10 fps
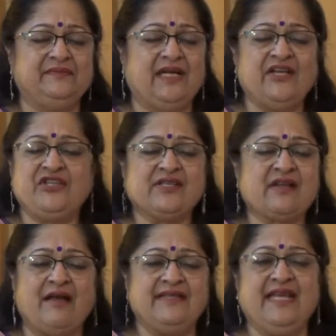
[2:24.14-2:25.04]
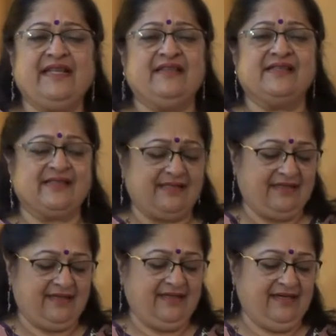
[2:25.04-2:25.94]
I just can't take this.
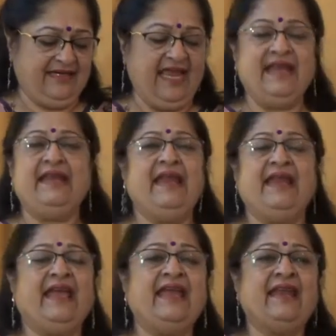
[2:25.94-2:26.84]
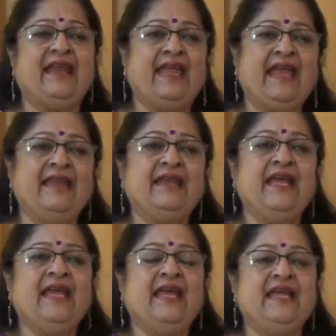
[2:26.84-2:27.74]
Again and again and again,
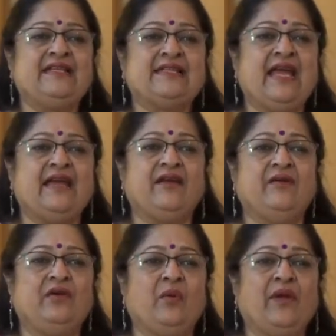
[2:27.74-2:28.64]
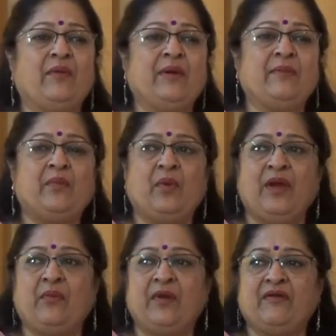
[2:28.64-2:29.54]
it's like,
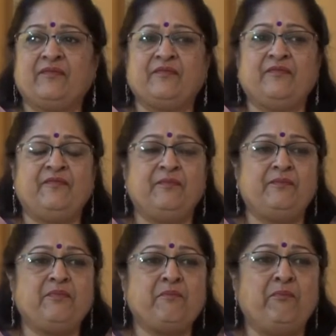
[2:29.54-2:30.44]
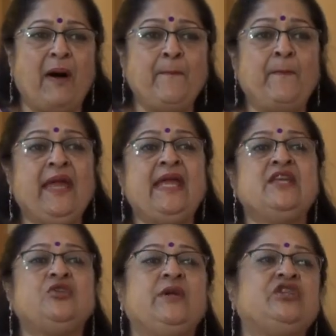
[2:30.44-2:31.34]
we're bumping
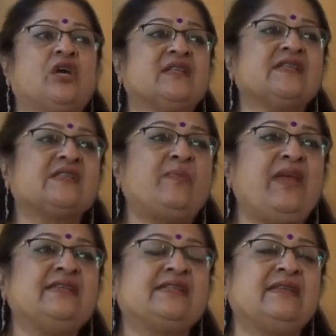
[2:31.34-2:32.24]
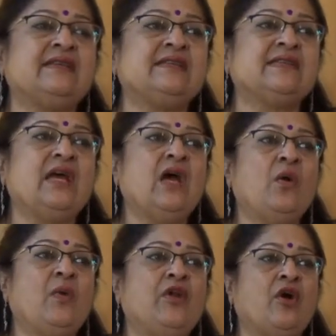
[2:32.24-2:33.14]
into each other's spaces.
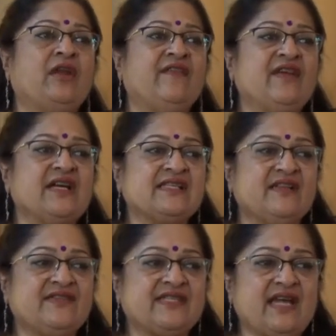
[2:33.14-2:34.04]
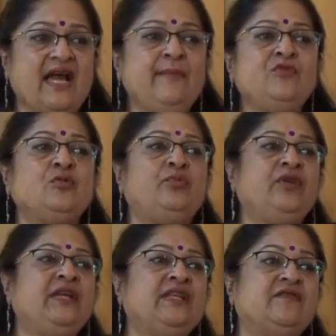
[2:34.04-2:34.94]
We're not giving ourselves time to
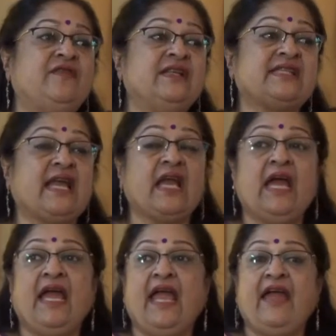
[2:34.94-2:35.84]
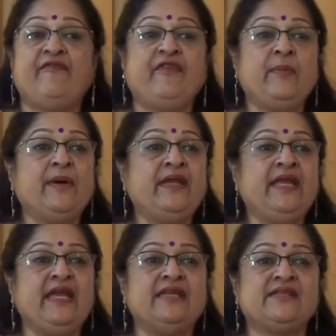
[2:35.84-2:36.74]
breathe. It feels like everybody
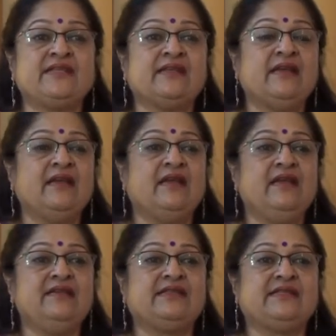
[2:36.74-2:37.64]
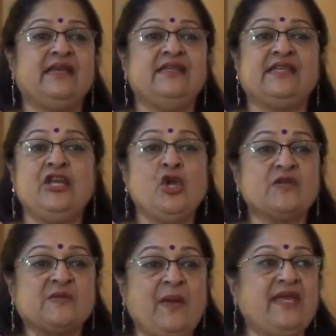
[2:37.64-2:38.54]
is in your
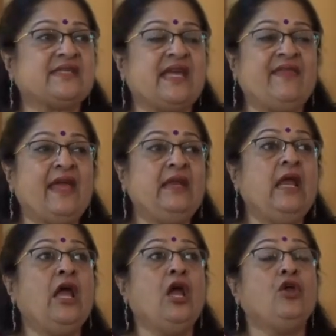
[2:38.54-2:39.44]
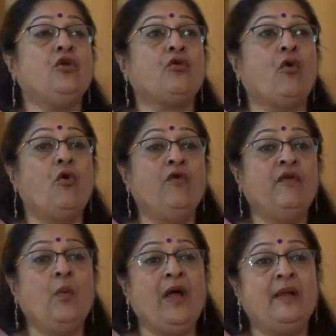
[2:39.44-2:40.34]
space. And then you're
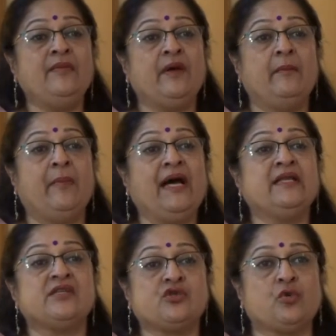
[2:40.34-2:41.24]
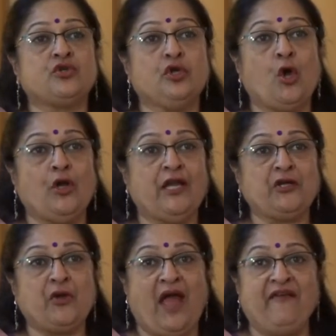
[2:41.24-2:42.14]
overwhelmed by the social contact
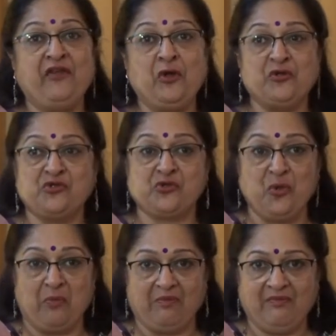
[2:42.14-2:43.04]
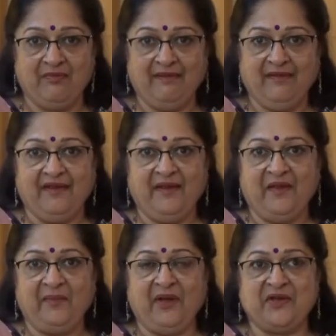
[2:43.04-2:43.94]
you're having on Zoom.
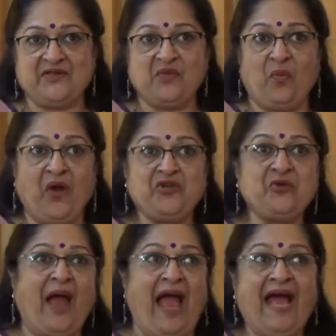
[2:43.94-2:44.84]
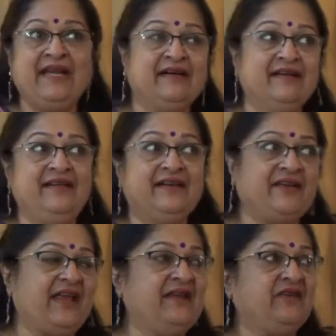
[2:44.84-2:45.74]
Because what you had earlier
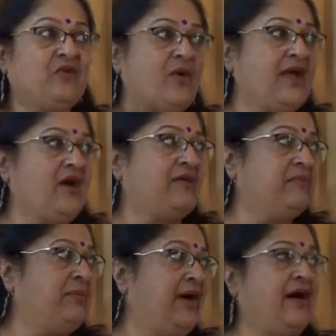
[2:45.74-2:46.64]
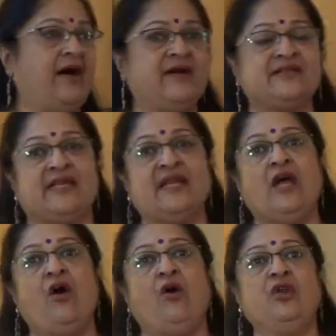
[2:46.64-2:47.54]
in going out in bars and
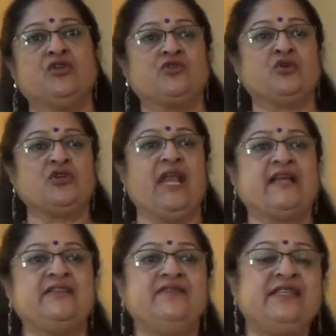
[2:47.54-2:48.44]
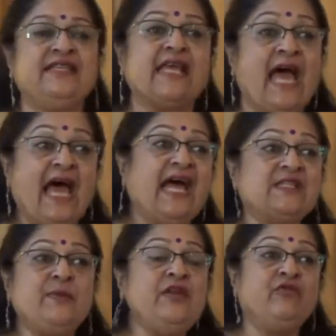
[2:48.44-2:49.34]
all your social activities has
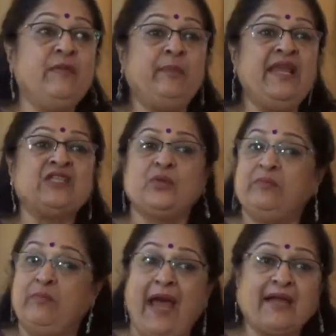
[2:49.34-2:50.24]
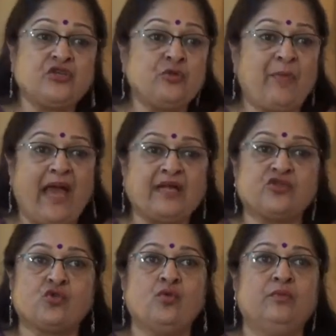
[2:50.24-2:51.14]
been replaced with back-to-back
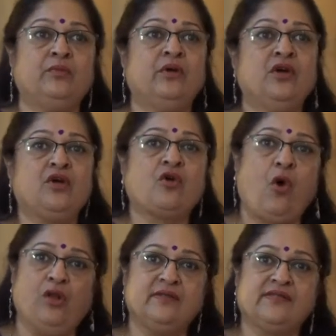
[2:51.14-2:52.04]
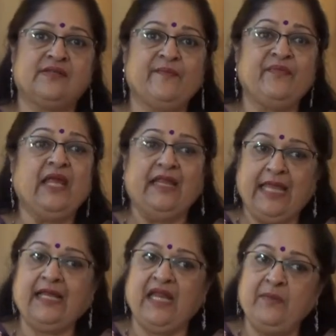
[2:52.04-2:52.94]
Zoom calls. And
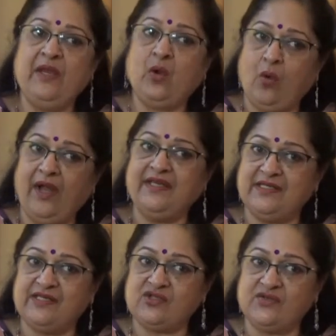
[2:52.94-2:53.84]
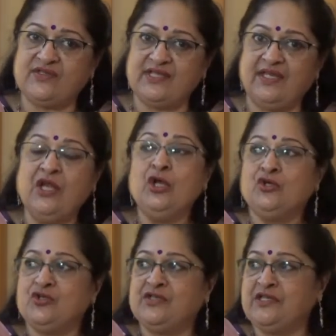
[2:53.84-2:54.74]
that can be quite exhausting,
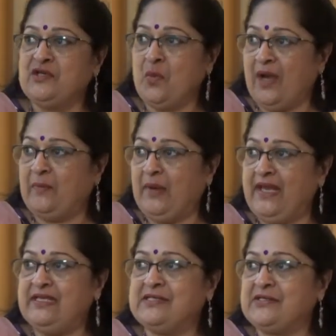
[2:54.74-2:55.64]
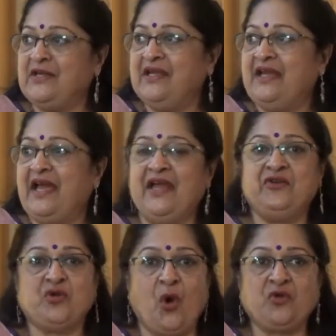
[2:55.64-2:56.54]
to sit in one place
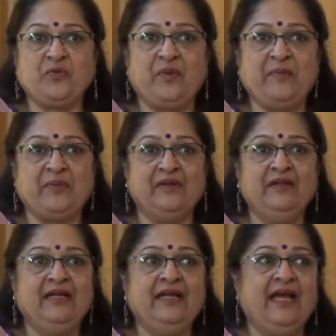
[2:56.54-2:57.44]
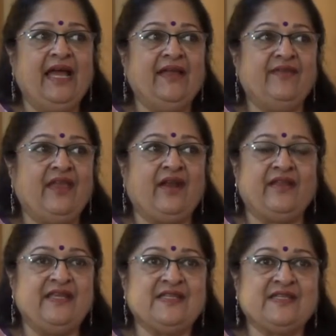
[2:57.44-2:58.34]
and talk to people, and there are
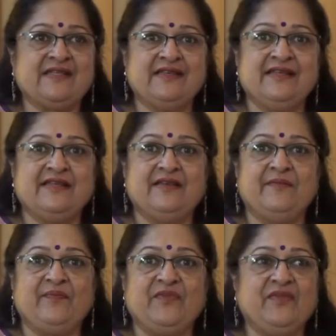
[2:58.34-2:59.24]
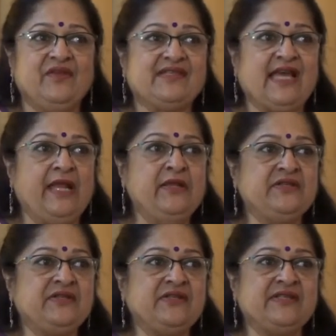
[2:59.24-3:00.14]
these
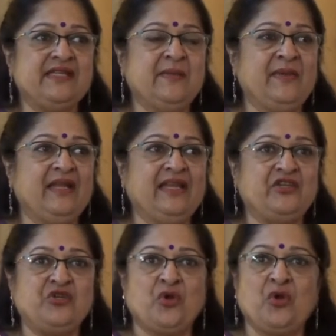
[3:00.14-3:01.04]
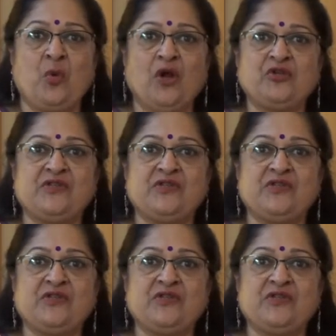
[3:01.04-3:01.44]
silences in the middle that you don't know what to